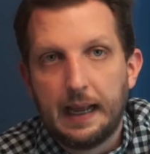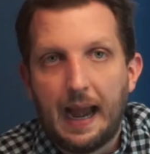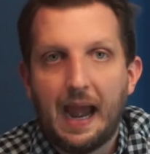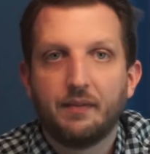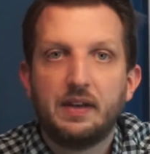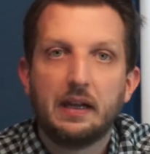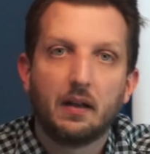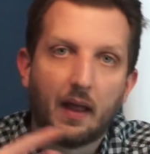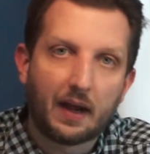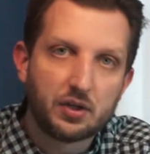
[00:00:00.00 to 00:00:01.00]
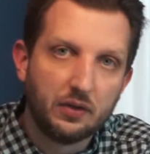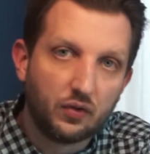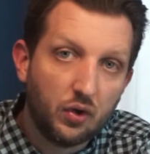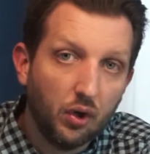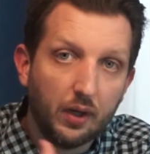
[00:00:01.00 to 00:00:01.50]
Afni Collections
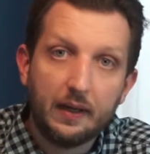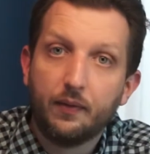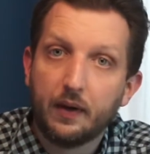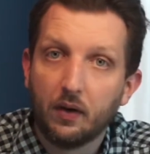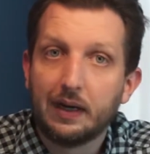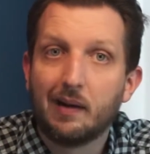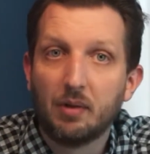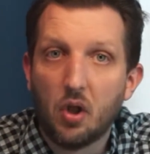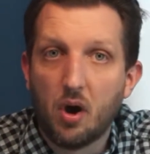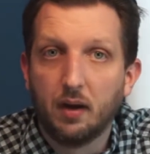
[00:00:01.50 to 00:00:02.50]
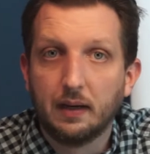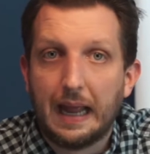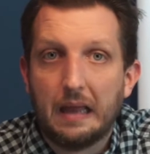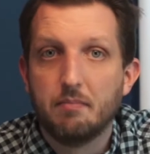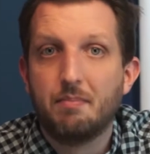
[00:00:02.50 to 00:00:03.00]
could, in theory, come
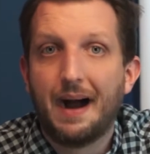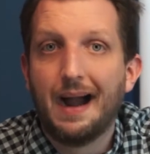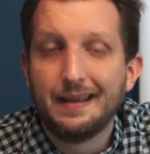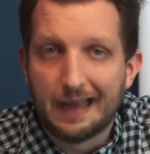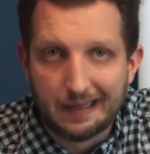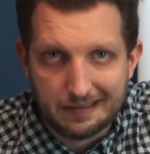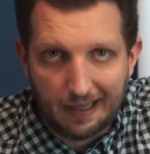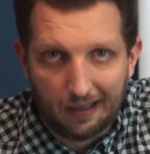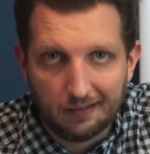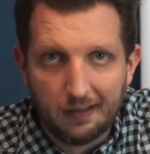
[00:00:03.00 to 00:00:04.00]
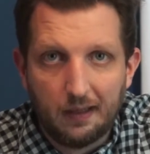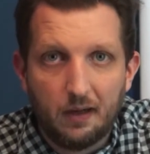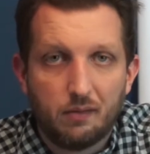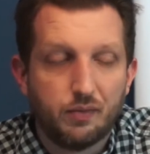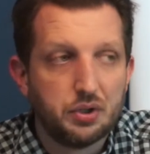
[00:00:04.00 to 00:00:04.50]
along and buy that debt
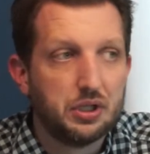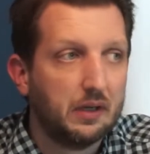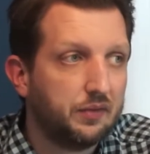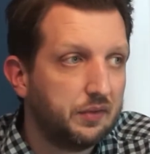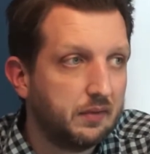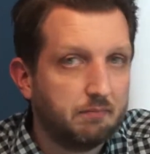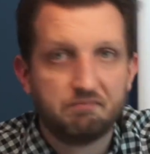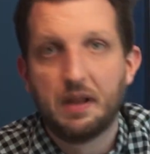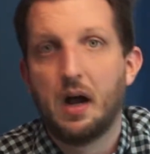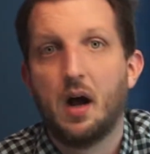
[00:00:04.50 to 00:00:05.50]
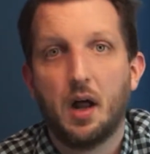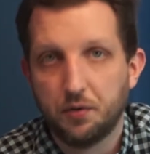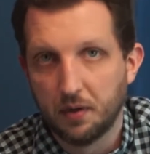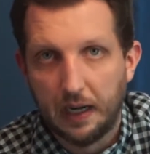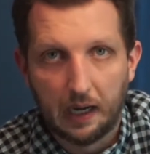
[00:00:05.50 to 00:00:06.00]
for just
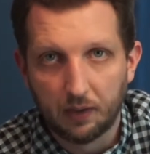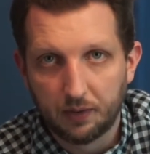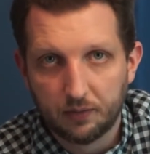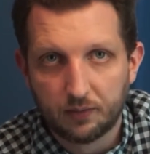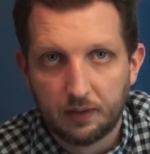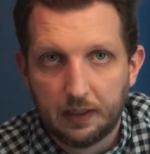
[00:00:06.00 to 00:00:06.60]
$100.